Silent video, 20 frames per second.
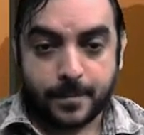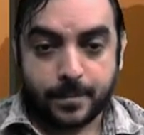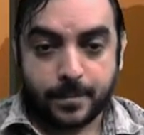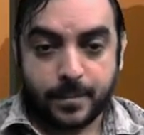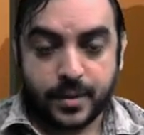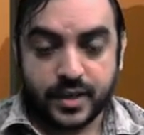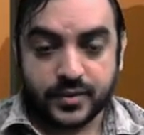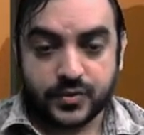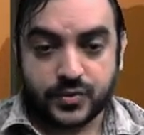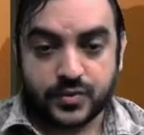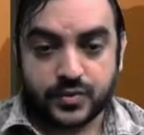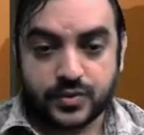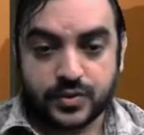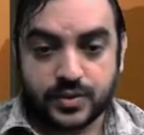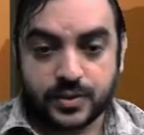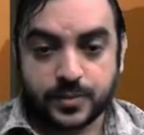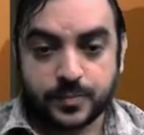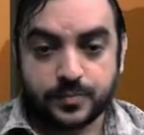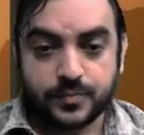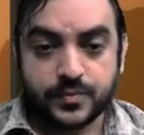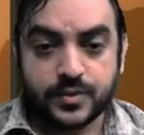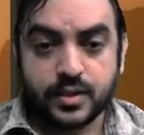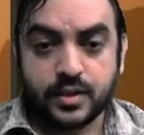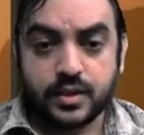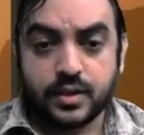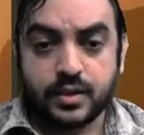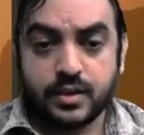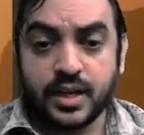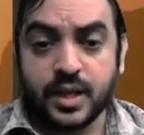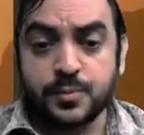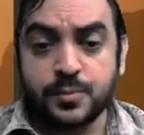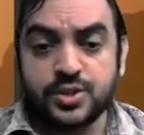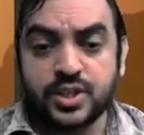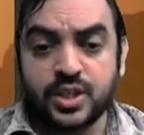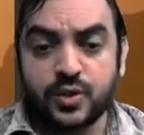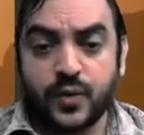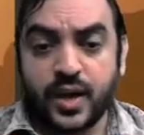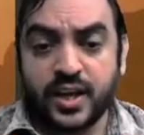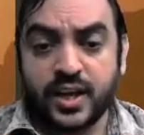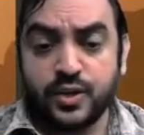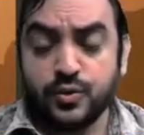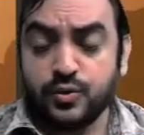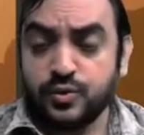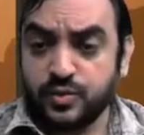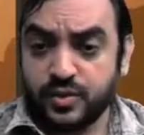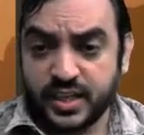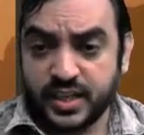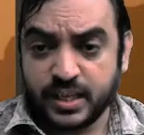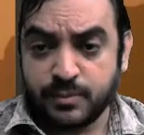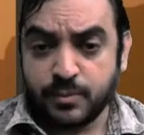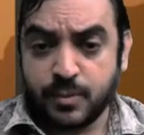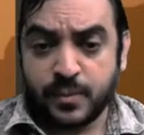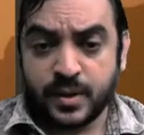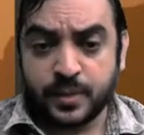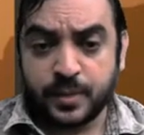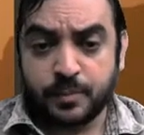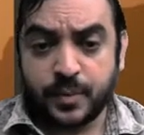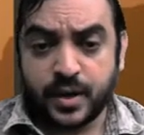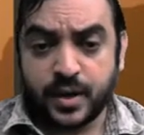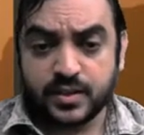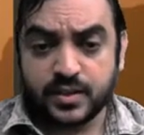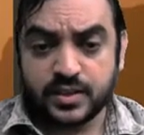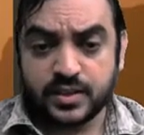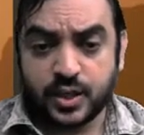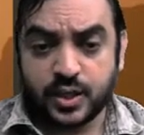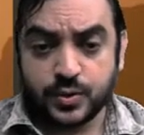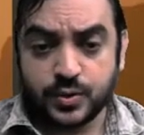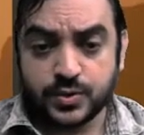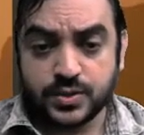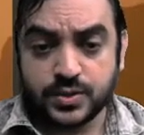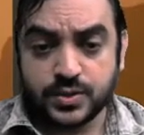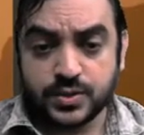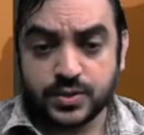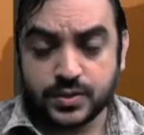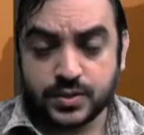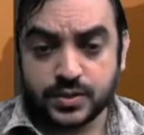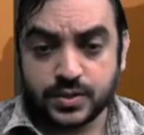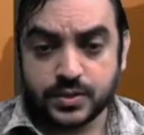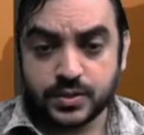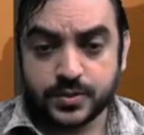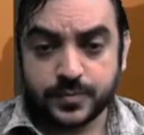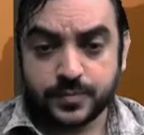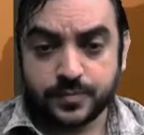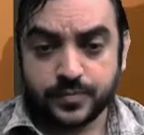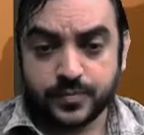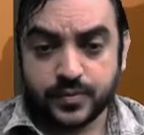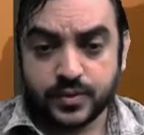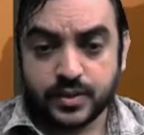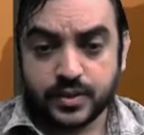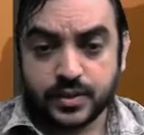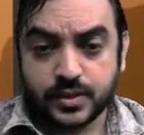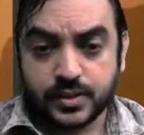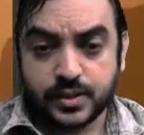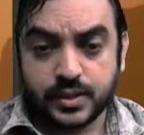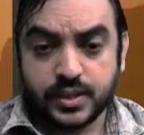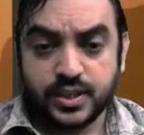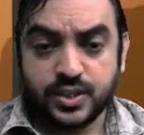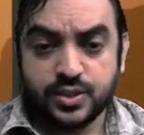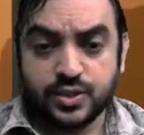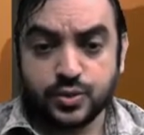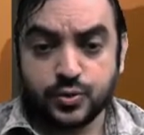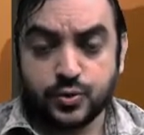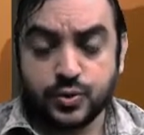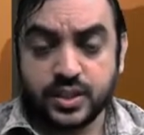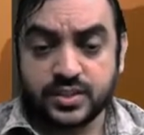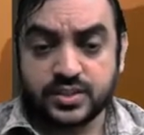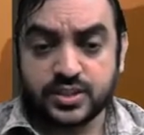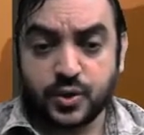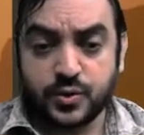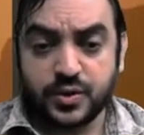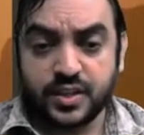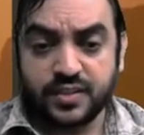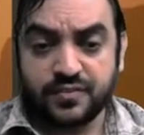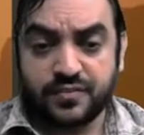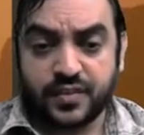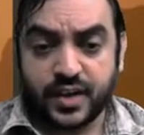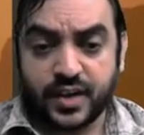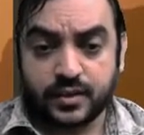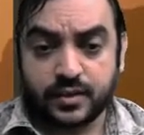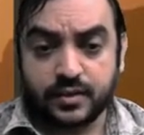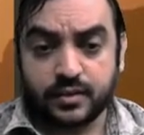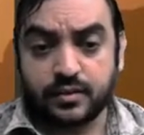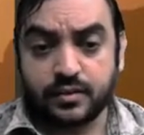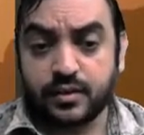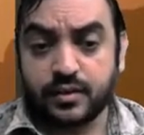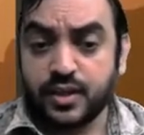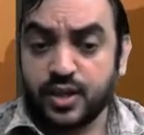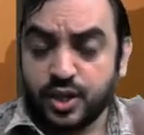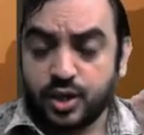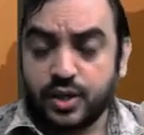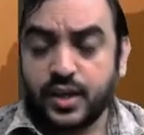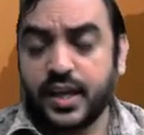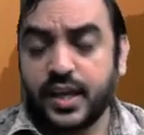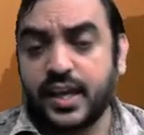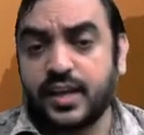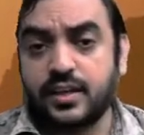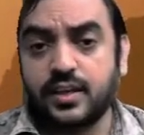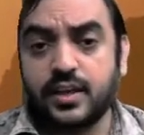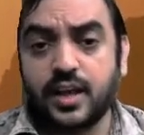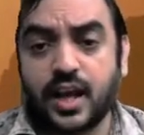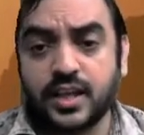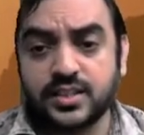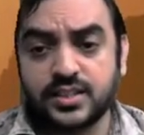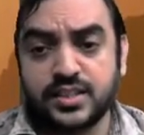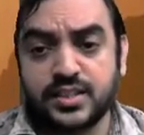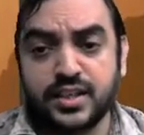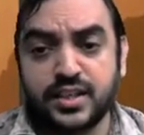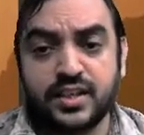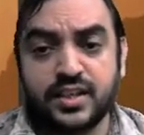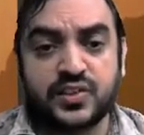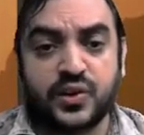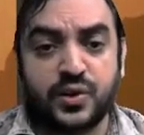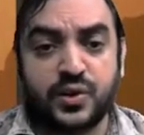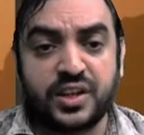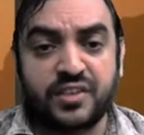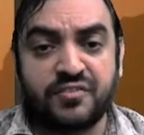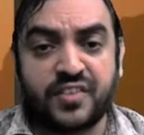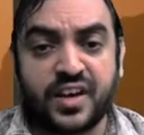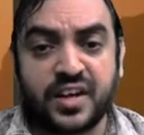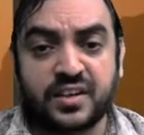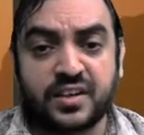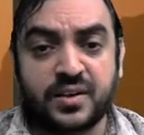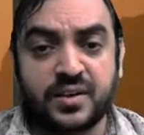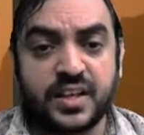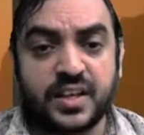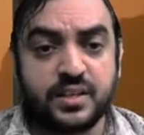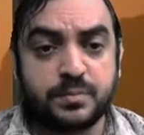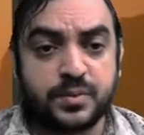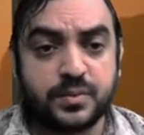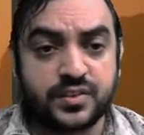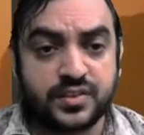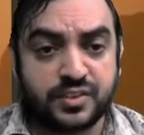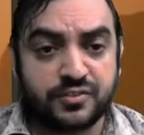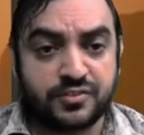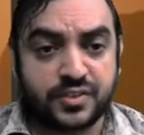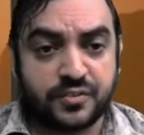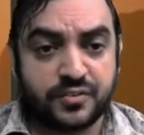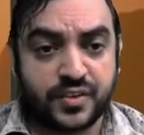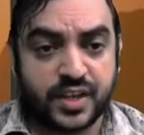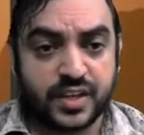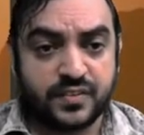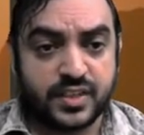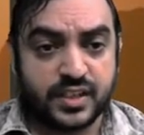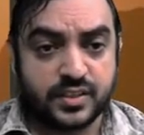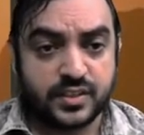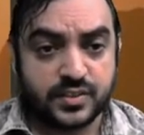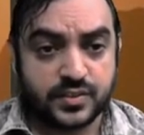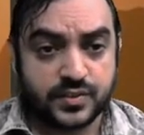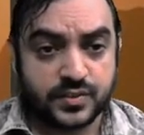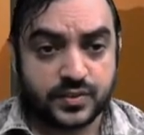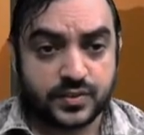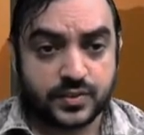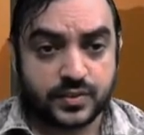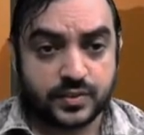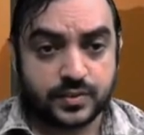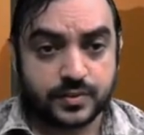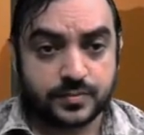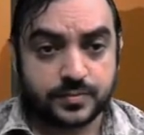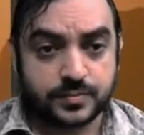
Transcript: Plus redemption value, redeemable par thousands into discounting factor. Again, last year discounting factor 10% for 5 years